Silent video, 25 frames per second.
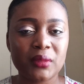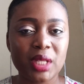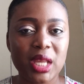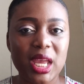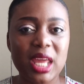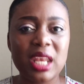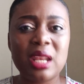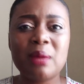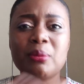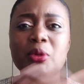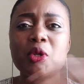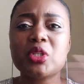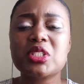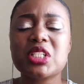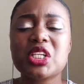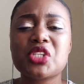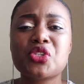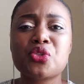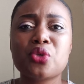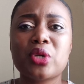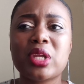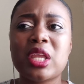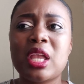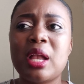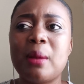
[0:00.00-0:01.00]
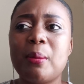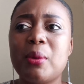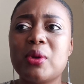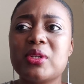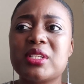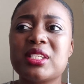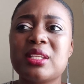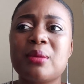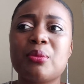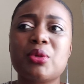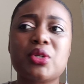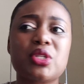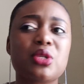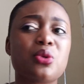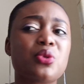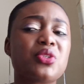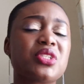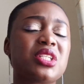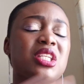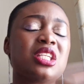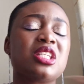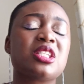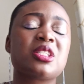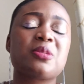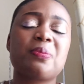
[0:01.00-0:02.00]
And I'm not just talking about somebody who
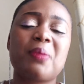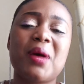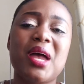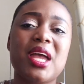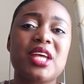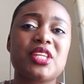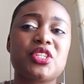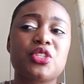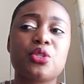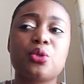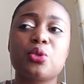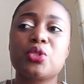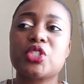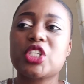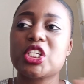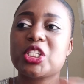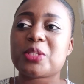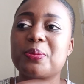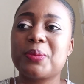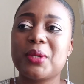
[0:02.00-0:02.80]
inspires you just